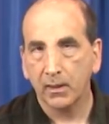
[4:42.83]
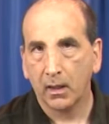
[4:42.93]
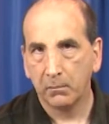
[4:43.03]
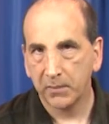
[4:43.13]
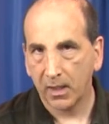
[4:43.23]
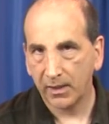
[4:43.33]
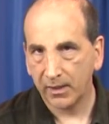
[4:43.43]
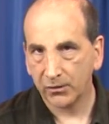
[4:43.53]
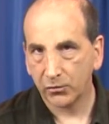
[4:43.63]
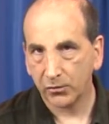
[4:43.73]
I'm not
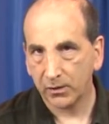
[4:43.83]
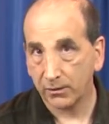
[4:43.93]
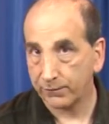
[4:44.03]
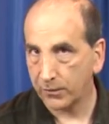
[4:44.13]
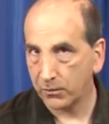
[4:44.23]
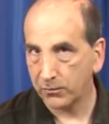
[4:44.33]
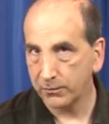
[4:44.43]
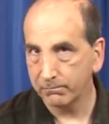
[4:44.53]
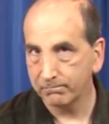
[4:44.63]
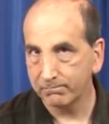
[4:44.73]
answering the phone.